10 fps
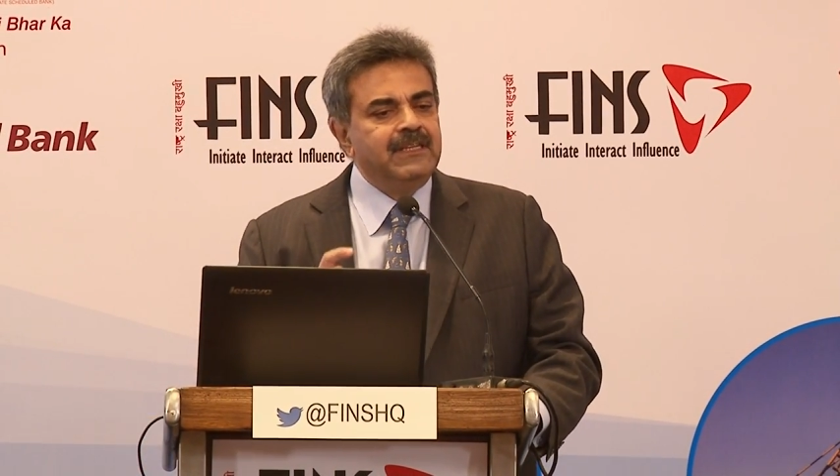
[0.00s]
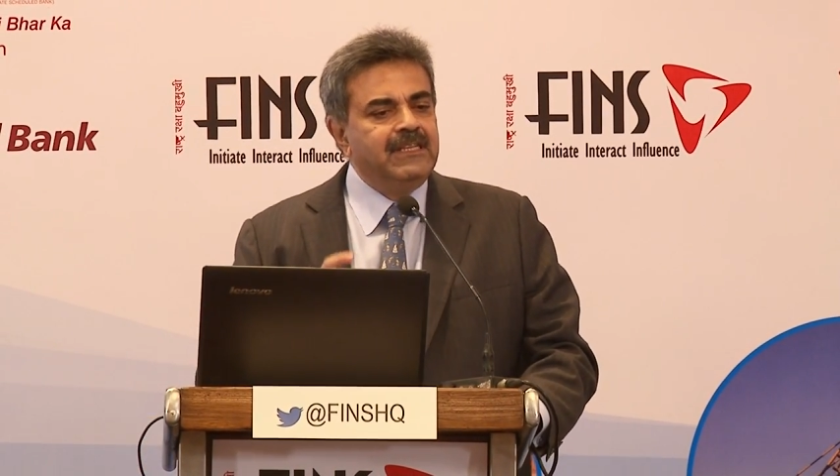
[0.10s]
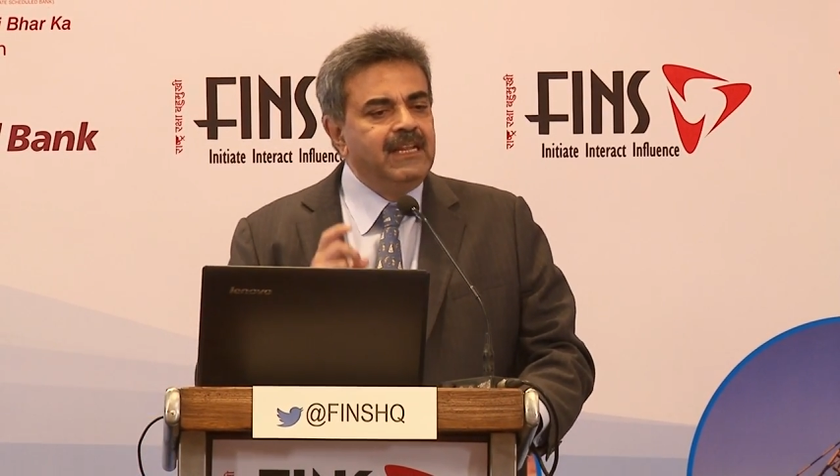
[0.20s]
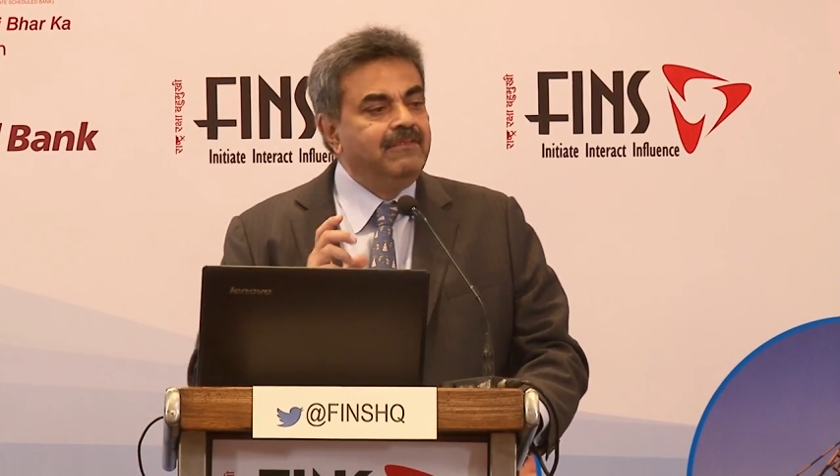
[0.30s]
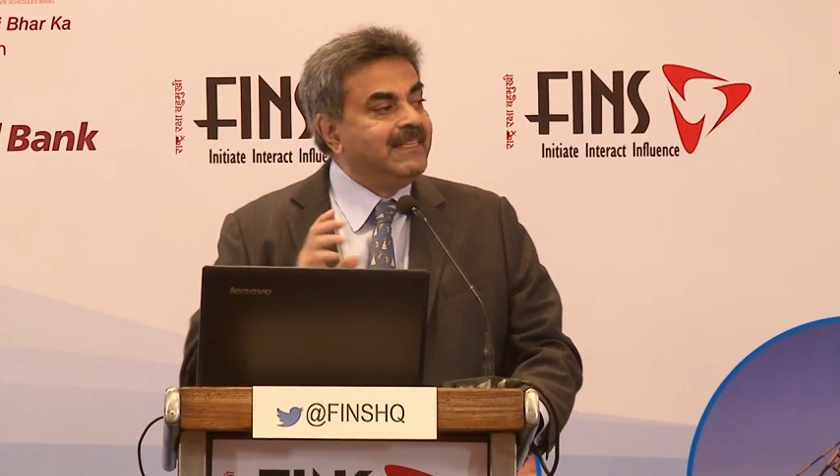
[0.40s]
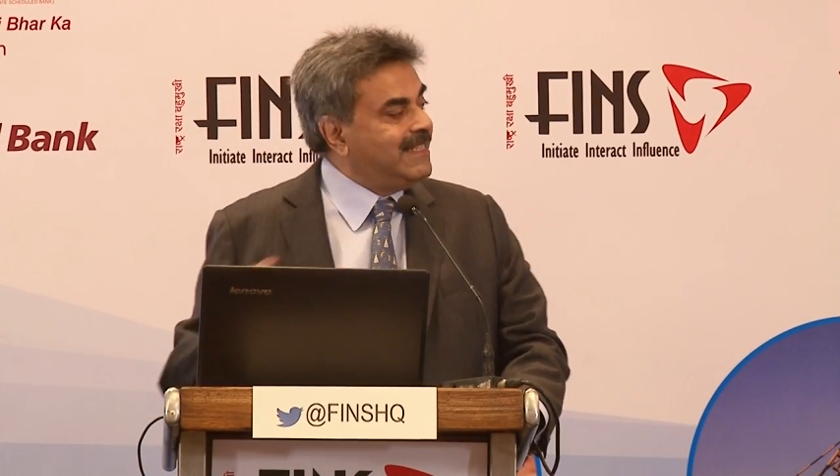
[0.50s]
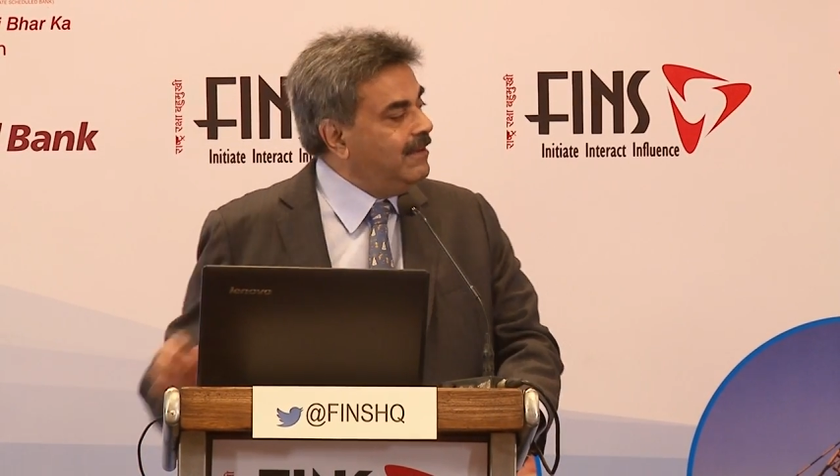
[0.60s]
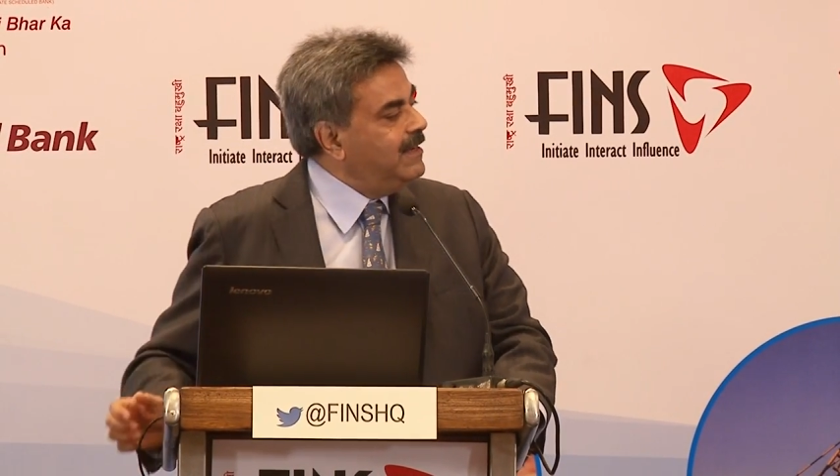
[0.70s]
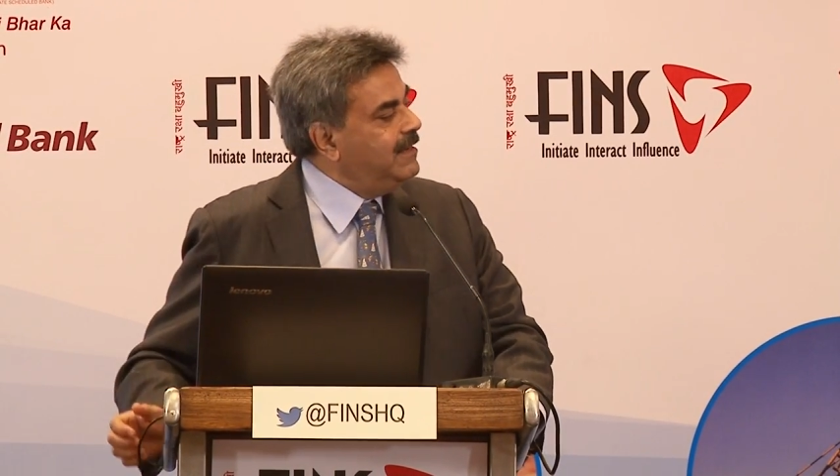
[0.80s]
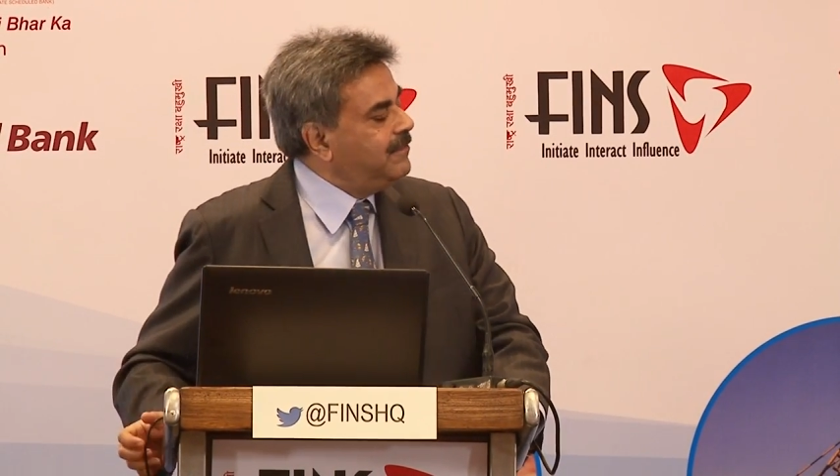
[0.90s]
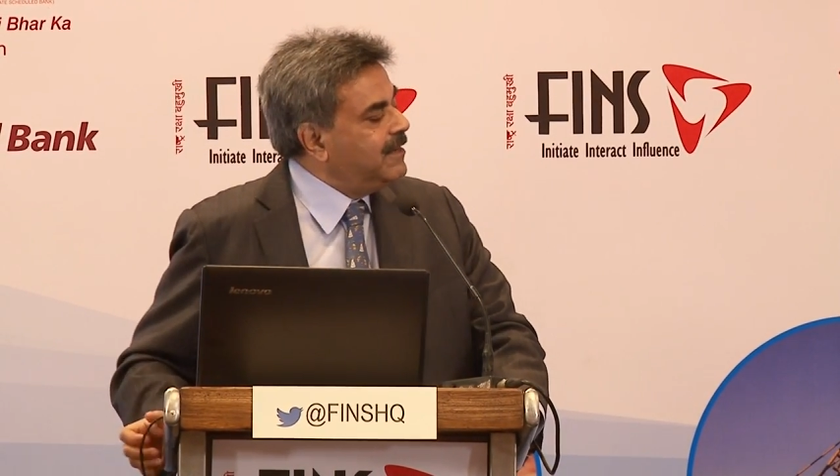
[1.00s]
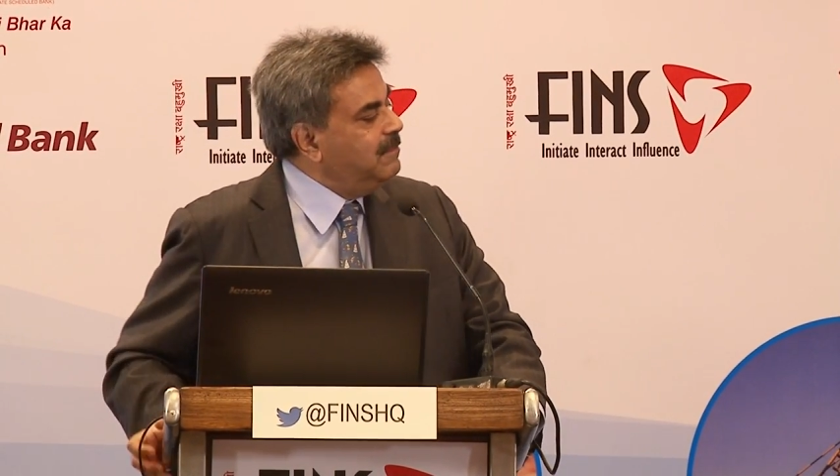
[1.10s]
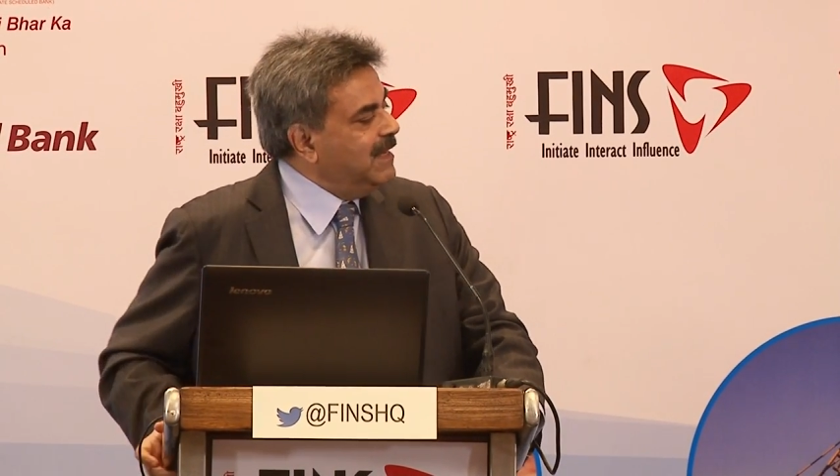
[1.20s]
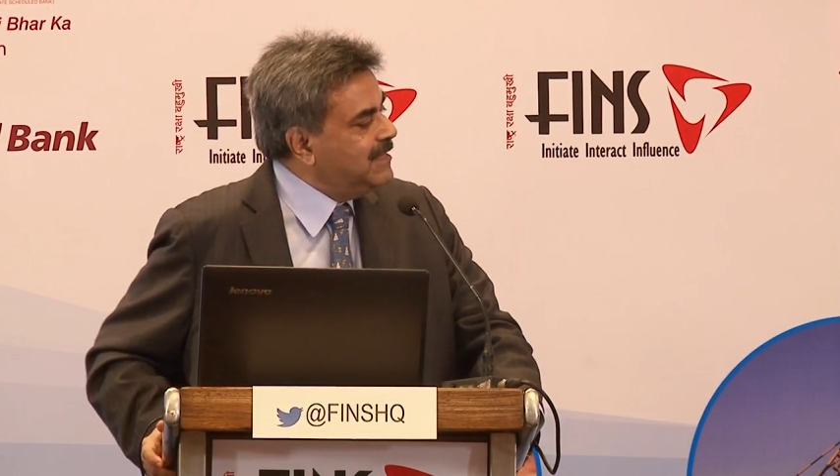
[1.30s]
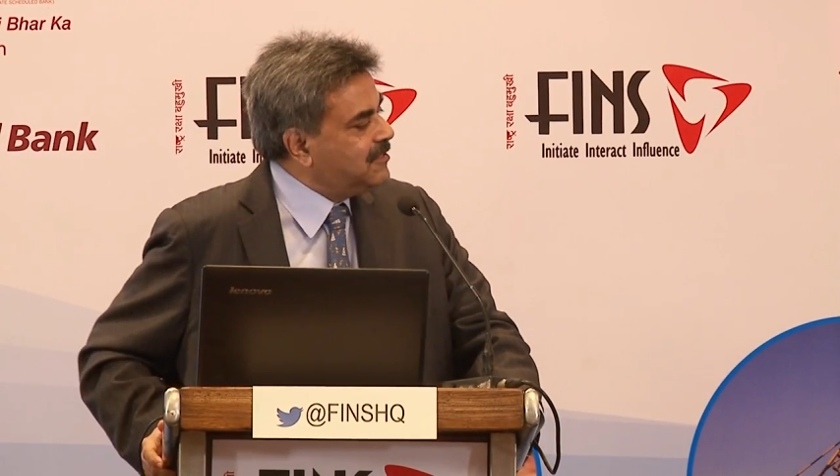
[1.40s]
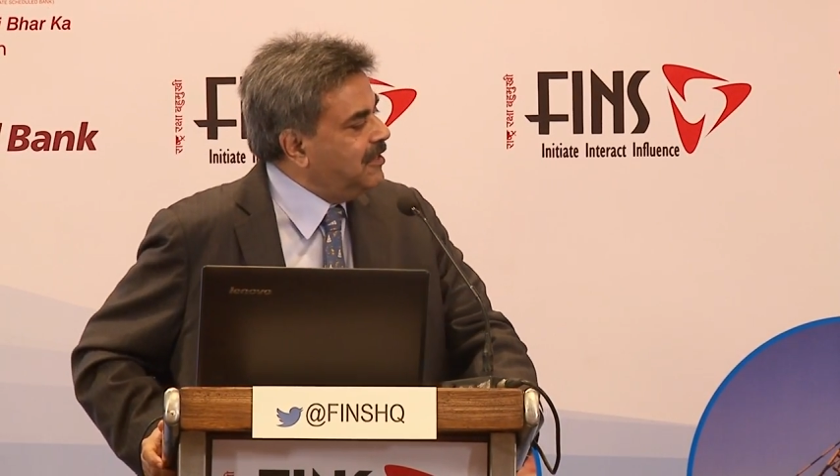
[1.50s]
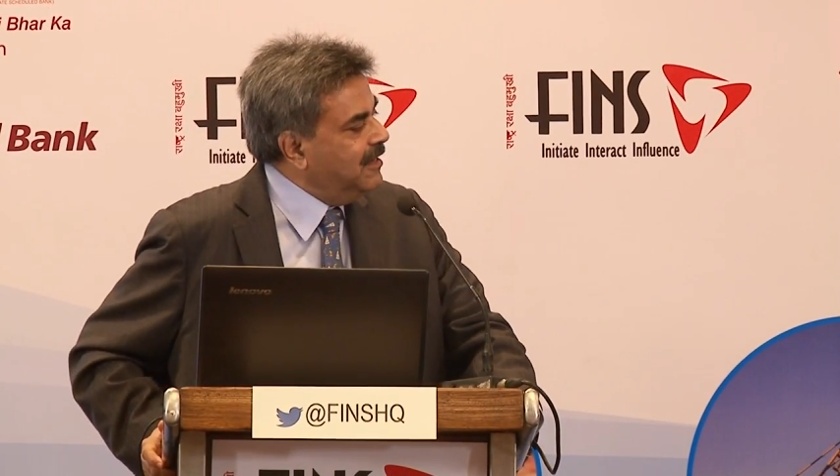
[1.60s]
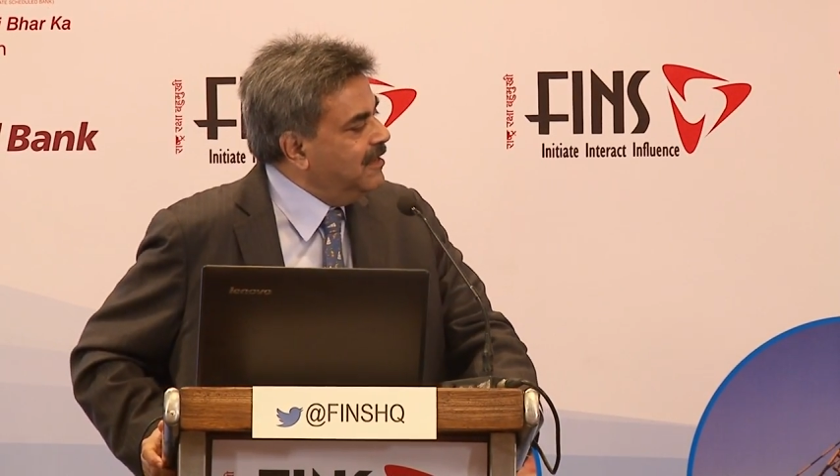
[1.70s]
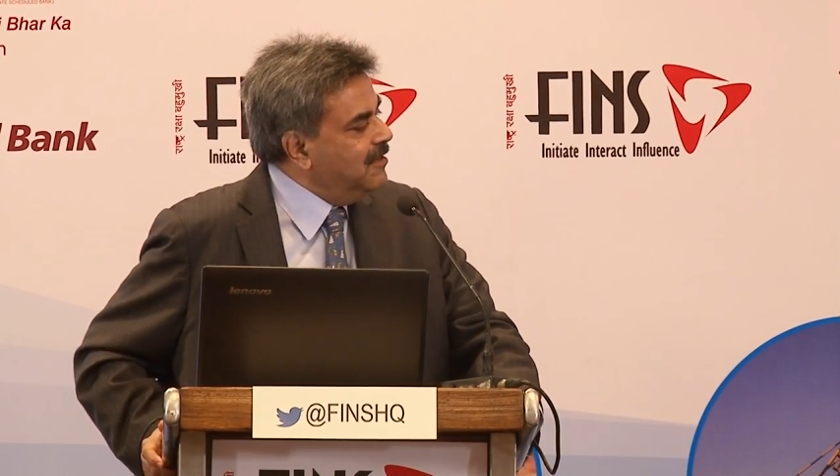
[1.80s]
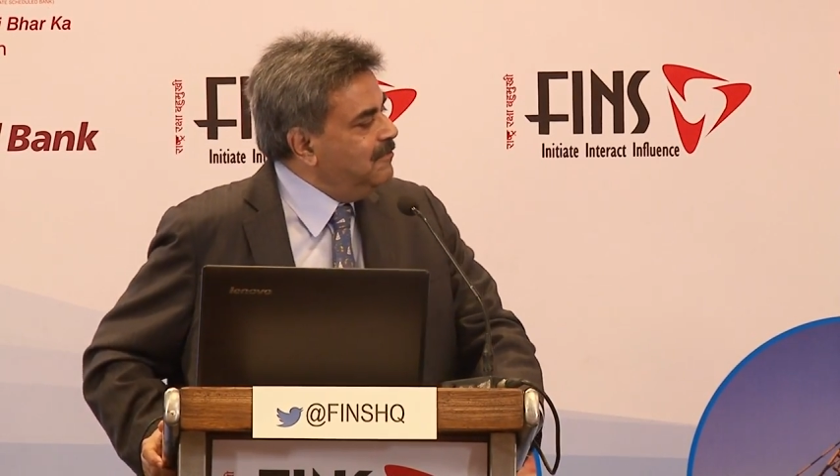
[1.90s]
we deal with 7 different ministries.